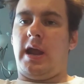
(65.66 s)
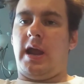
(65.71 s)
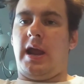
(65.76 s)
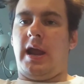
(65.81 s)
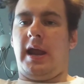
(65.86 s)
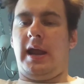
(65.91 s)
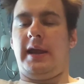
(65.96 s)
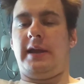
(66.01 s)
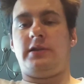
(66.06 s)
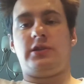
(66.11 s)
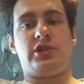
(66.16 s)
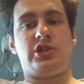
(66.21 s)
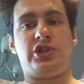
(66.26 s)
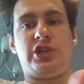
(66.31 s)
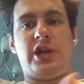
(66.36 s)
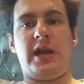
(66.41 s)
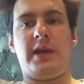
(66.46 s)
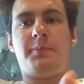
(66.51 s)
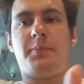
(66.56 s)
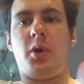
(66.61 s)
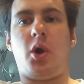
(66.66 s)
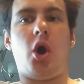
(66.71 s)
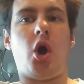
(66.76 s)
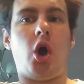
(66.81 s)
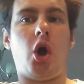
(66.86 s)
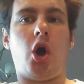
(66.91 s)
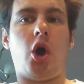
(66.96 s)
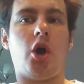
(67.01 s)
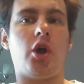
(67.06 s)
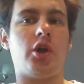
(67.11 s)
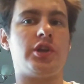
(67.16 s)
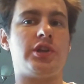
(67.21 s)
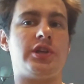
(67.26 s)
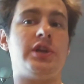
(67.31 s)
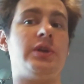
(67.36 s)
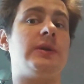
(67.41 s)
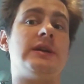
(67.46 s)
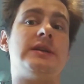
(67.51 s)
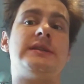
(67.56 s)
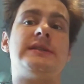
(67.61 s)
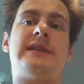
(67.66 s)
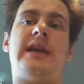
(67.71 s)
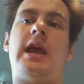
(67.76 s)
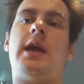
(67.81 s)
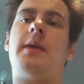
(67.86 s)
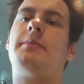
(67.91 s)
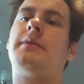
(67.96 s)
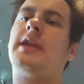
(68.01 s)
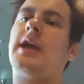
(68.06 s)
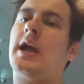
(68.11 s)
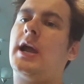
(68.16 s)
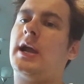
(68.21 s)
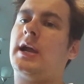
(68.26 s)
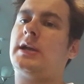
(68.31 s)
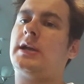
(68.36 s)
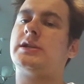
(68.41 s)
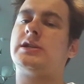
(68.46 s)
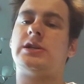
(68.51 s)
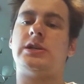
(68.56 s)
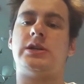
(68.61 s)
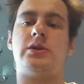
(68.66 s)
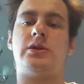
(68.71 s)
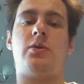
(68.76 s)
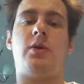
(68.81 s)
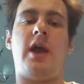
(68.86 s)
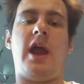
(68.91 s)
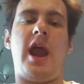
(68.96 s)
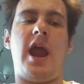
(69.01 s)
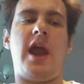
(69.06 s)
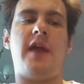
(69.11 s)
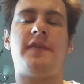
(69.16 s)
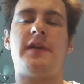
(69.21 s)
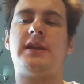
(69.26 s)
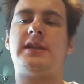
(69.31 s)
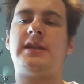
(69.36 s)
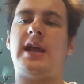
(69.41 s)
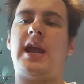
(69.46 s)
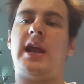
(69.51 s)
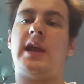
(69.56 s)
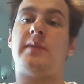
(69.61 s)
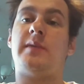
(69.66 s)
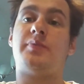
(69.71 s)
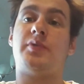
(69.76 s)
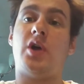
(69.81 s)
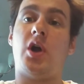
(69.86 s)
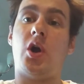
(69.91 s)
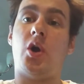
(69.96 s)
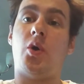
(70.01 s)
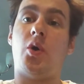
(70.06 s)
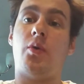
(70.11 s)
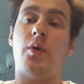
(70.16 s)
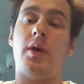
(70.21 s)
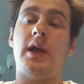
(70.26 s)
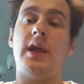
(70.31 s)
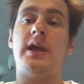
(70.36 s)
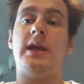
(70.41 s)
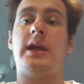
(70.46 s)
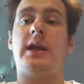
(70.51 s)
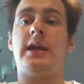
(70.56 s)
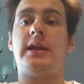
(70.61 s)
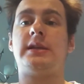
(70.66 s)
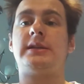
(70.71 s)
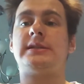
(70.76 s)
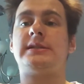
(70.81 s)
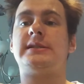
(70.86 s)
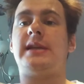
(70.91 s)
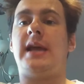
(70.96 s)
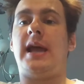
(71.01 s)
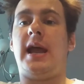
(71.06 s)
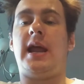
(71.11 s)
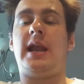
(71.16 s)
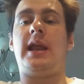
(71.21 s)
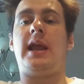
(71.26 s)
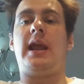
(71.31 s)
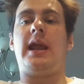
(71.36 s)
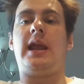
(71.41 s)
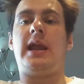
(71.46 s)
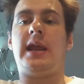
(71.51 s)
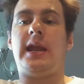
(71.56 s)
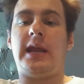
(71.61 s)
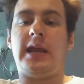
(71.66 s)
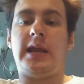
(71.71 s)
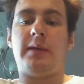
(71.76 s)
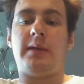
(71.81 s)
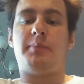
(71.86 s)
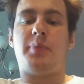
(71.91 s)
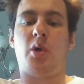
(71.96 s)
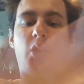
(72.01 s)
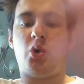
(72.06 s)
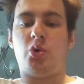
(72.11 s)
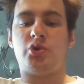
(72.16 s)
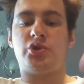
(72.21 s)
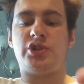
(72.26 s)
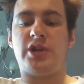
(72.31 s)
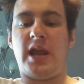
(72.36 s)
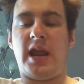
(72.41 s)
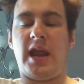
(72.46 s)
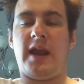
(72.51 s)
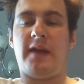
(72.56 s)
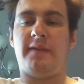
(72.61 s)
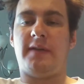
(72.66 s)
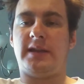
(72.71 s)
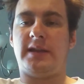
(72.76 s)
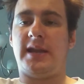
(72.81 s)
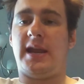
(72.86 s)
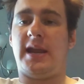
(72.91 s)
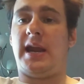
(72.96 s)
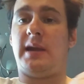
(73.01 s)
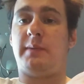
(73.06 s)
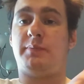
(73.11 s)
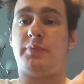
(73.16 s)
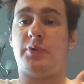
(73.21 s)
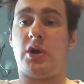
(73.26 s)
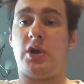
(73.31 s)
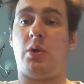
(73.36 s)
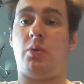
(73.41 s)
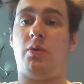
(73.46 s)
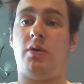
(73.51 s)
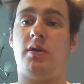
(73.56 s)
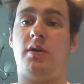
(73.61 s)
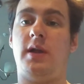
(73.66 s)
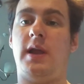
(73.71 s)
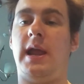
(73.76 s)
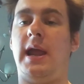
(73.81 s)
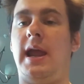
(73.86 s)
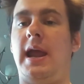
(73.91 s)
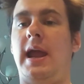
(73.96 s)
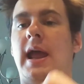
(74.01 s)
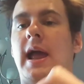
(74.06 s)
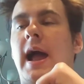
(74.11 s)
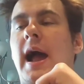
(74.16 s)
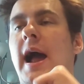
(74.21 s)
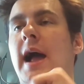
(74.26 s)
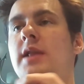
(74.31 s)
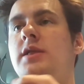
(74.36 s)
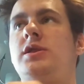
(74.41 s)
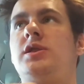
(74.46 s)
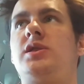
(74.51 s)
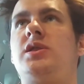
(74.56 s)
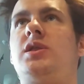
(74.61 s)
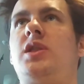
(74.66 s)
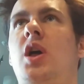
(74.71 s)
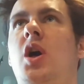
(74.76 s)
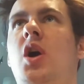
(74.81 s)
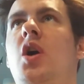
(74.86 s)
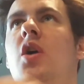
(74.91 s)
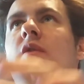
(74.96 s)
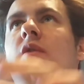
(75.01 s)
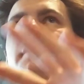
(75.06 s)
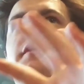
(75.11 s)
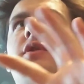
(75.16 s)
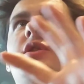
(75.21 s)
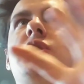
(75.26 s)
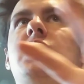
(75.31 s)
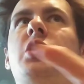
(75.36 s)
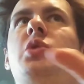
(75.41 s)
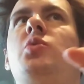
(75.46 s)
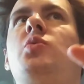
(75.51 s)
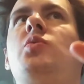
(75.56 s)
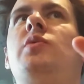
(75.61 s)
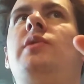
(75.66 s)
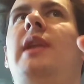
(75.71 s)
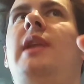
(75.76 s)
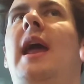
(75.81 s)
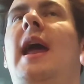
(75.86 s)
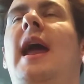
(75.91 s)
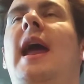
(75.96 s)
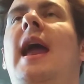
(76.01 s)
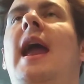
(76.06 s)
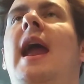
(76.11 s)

and Jay Paul do the same thing to Everyday Bro. He said he posts Everyday Bro. I love doing that